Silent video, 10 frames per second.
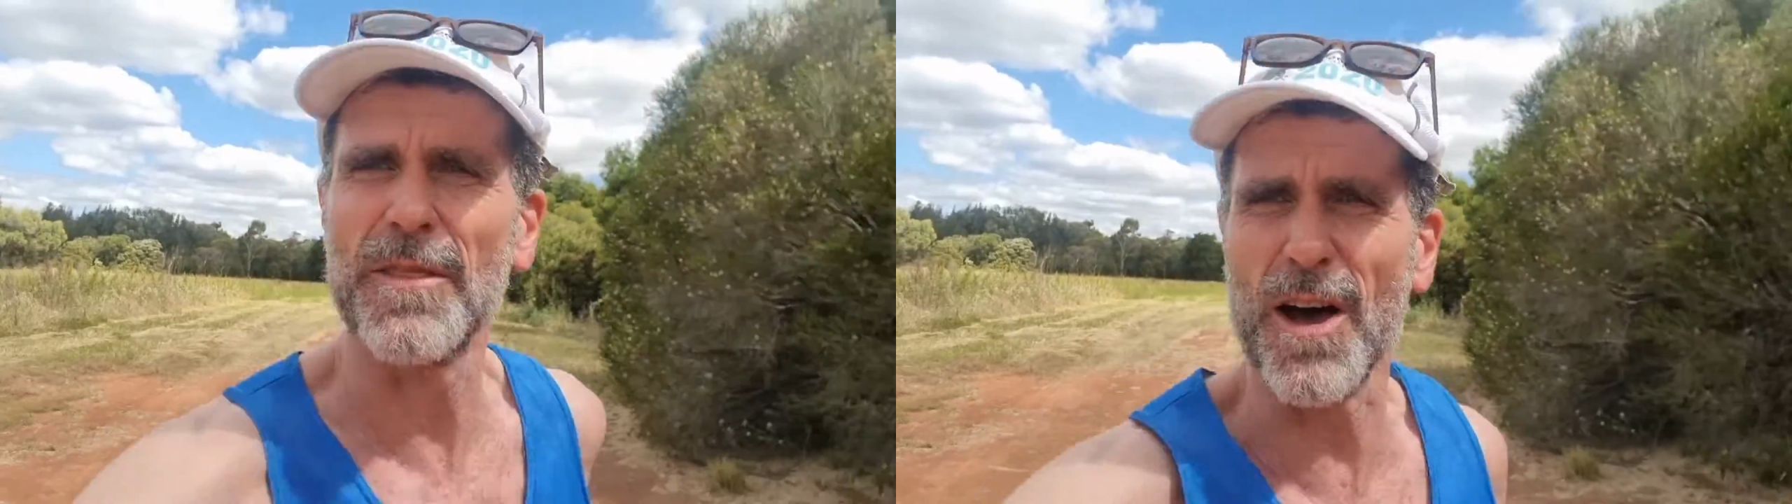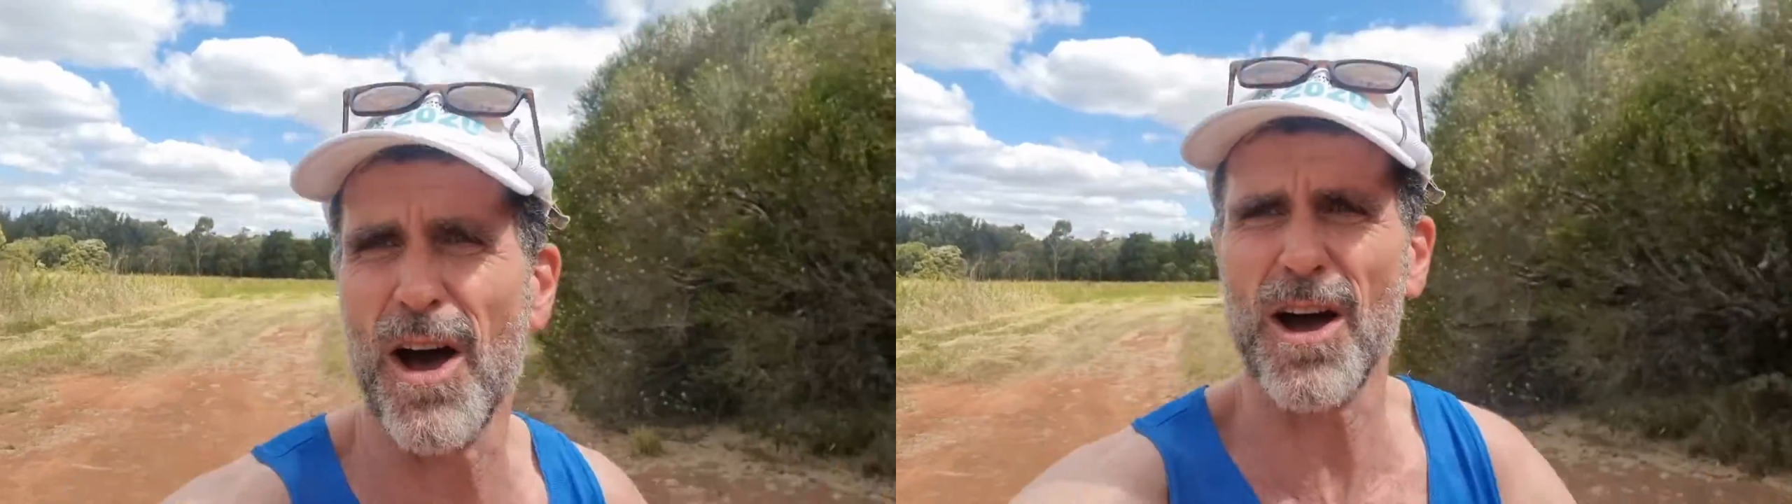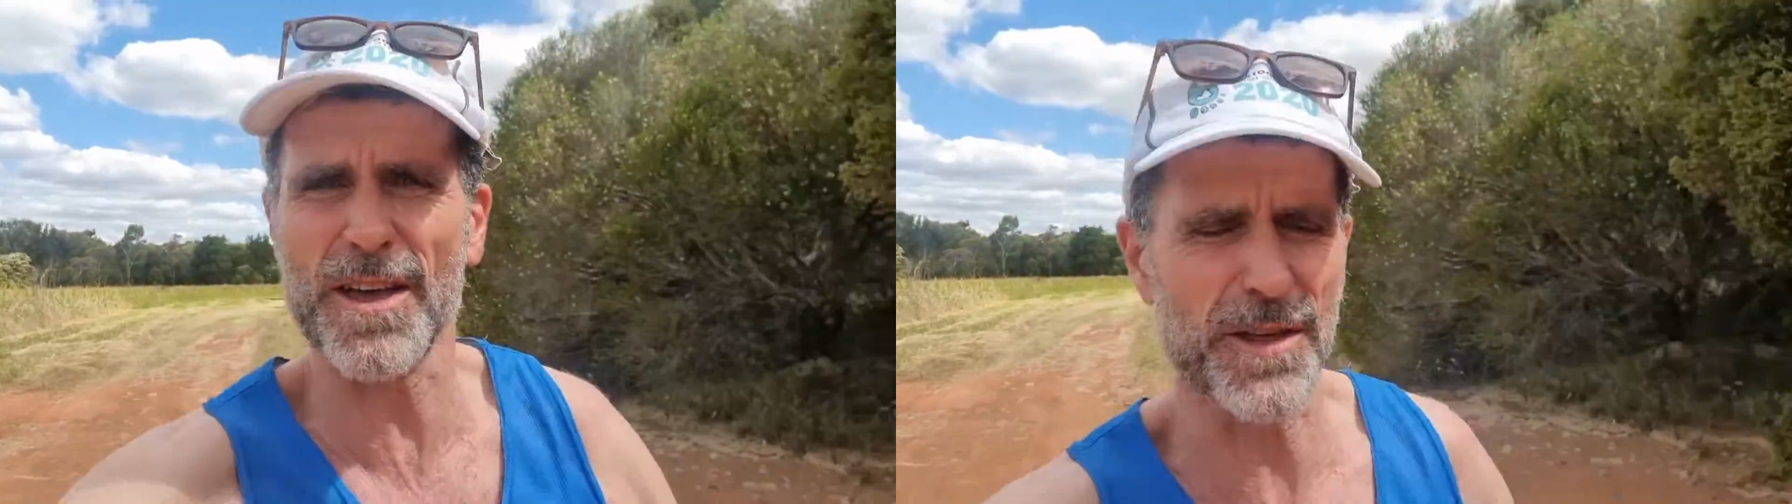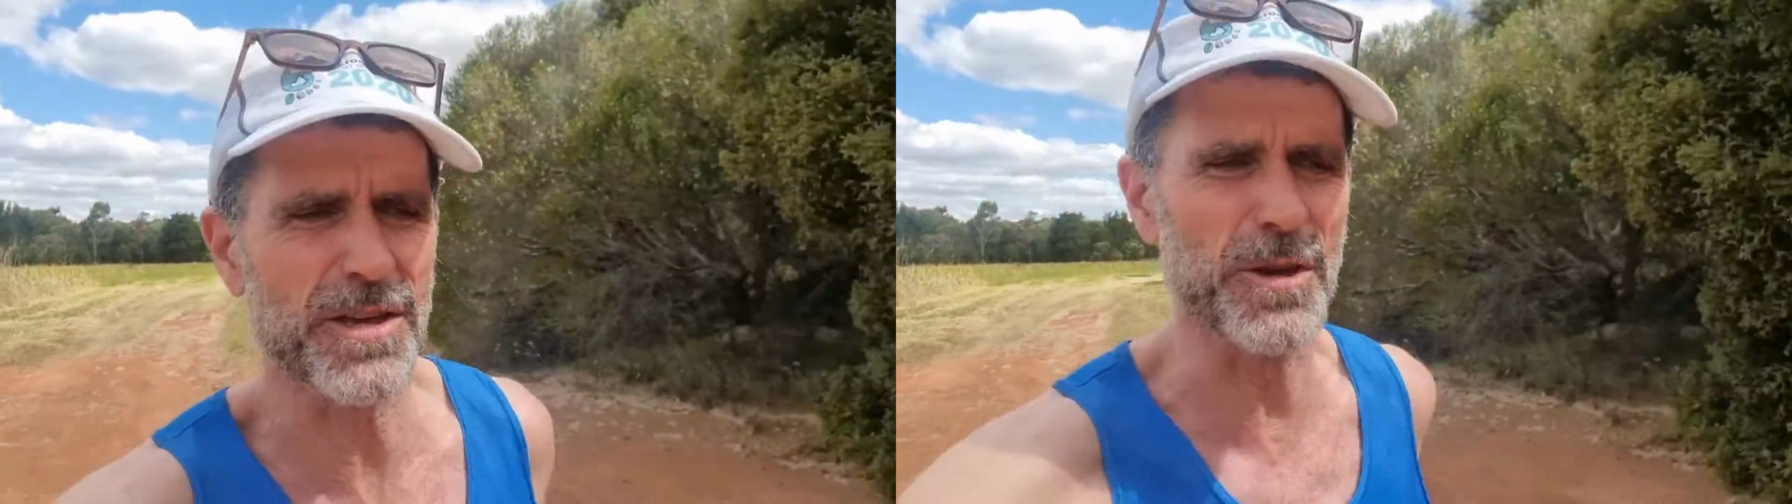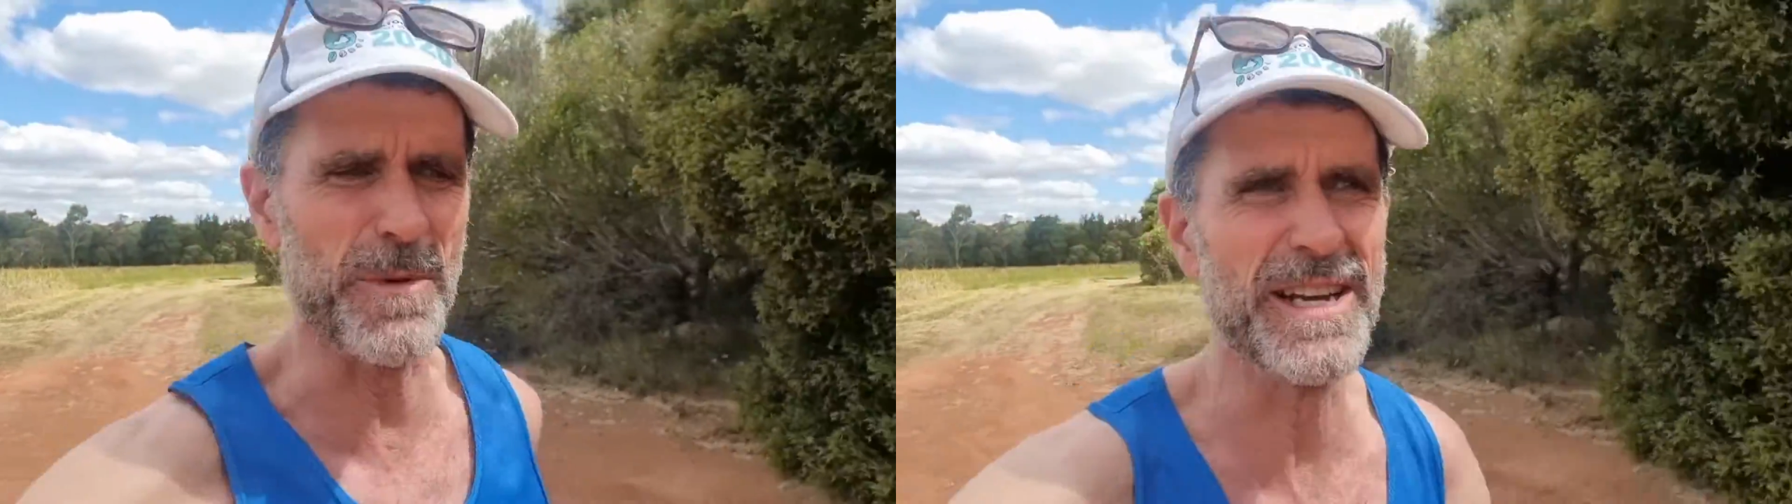The higher
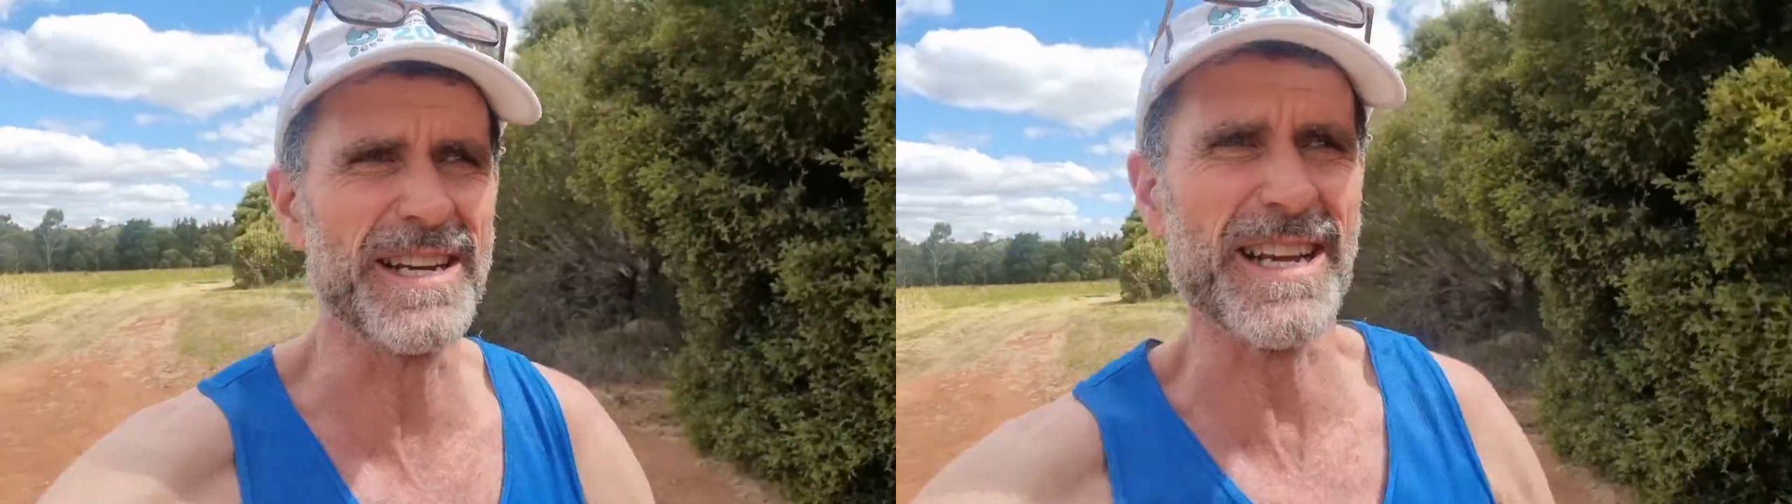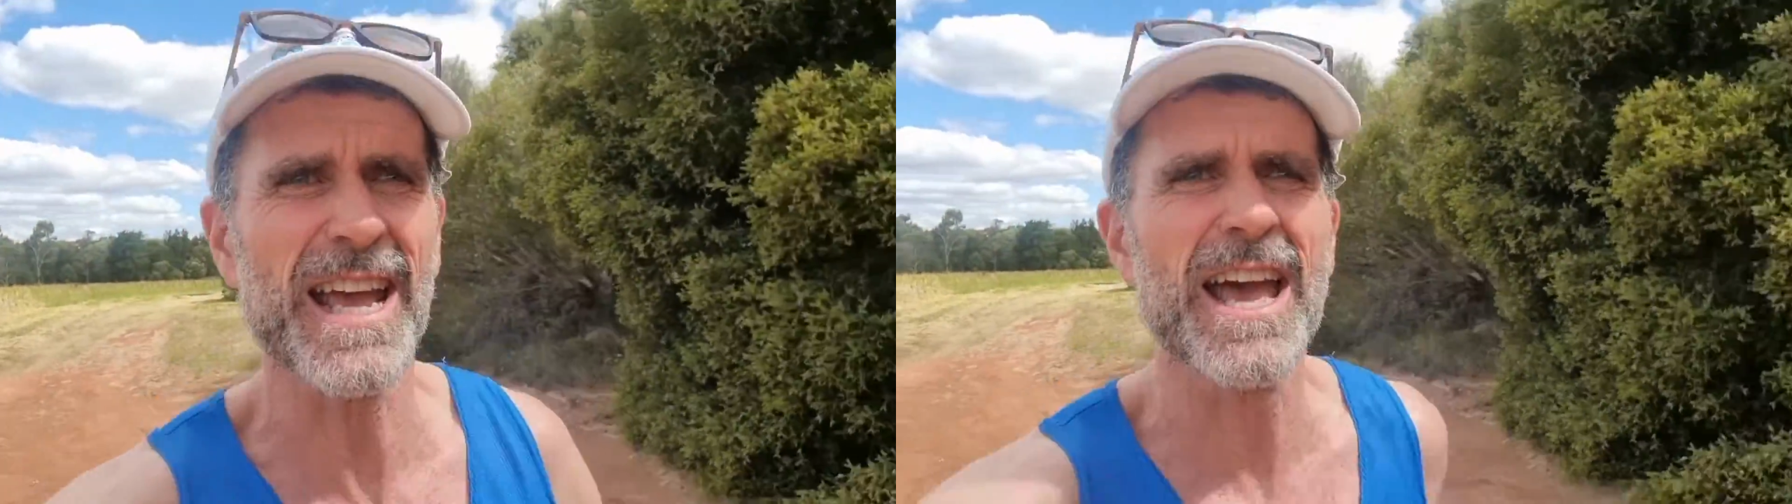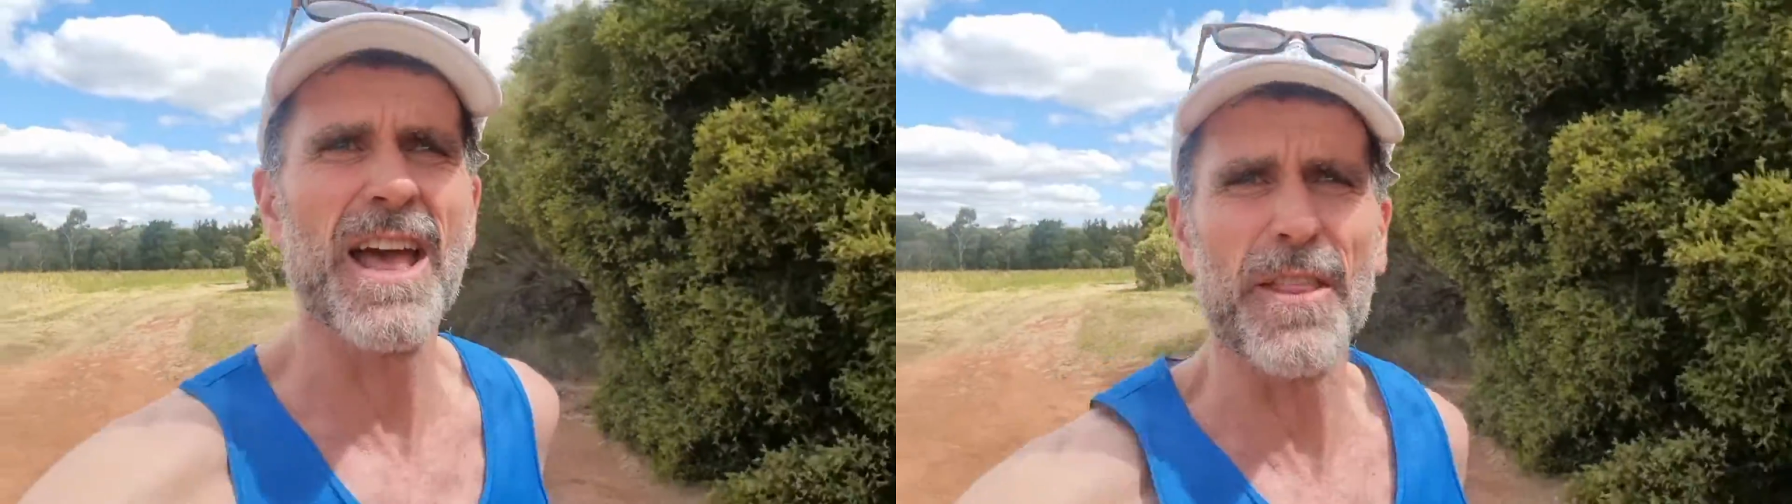the humidity,